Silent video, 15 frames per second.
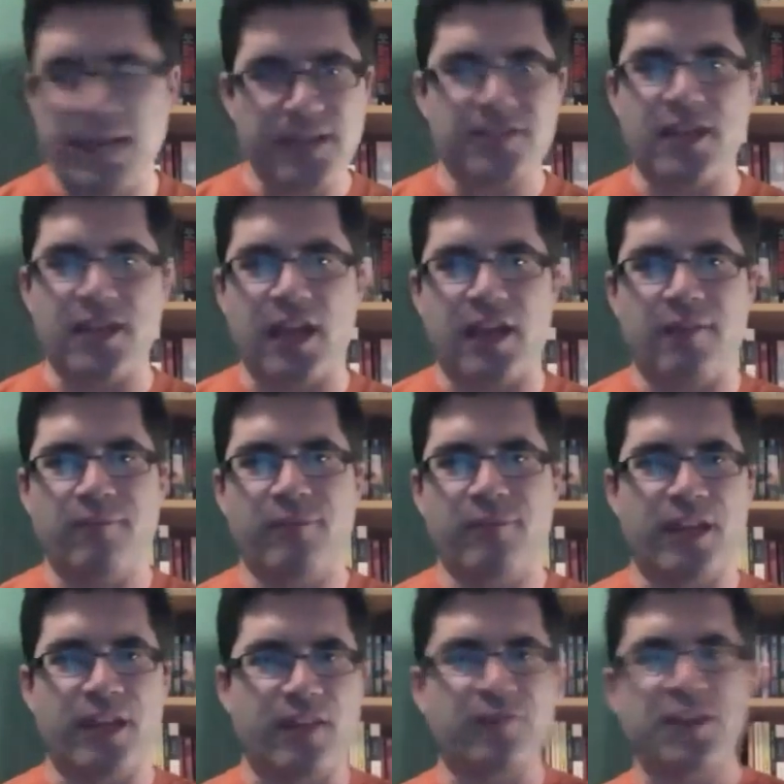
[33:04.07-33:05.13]
say
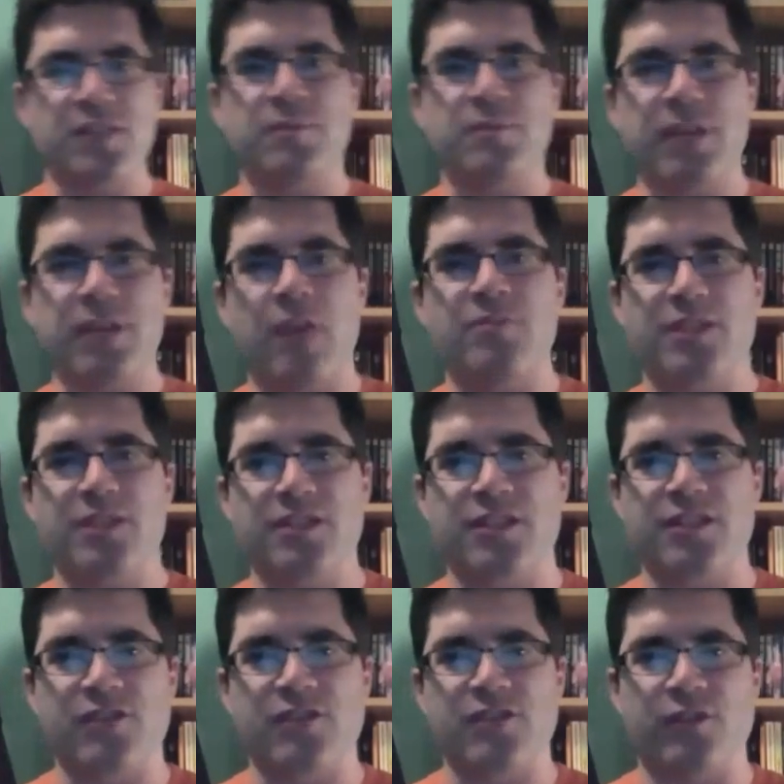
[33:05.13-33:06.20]
that if this becomes
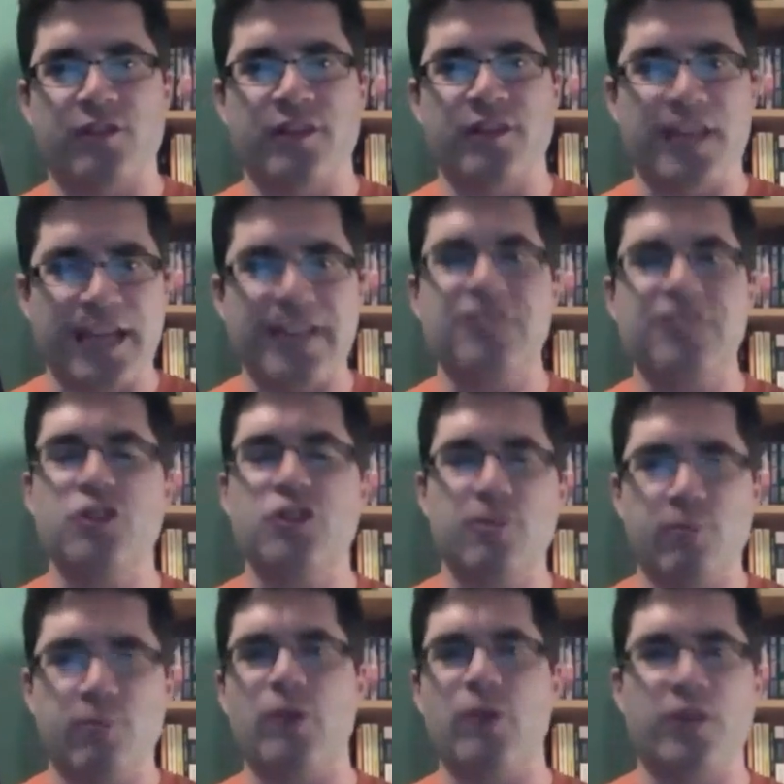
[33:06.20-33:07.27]
successful and they get it to the
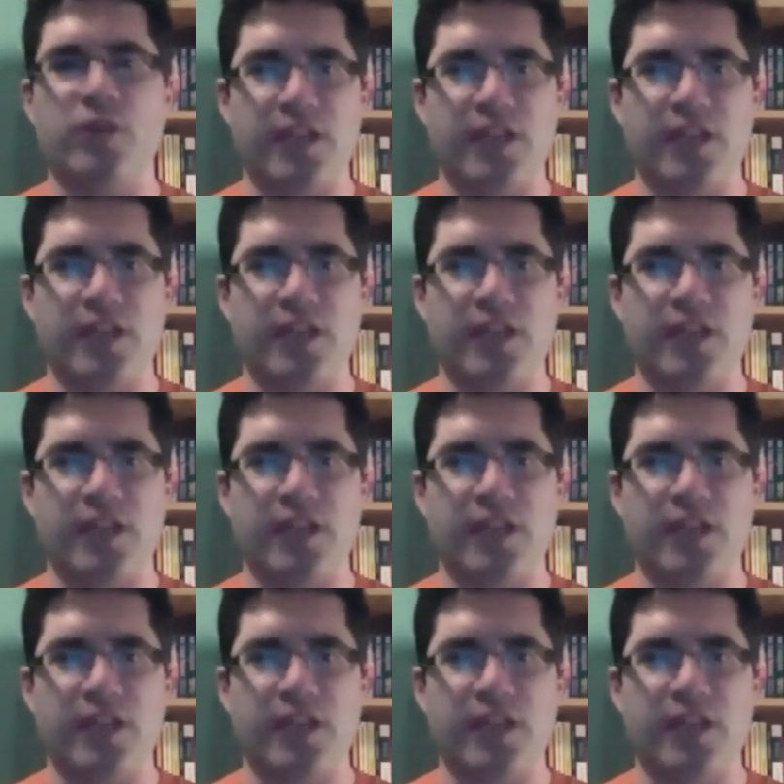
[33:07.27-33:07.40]
point where,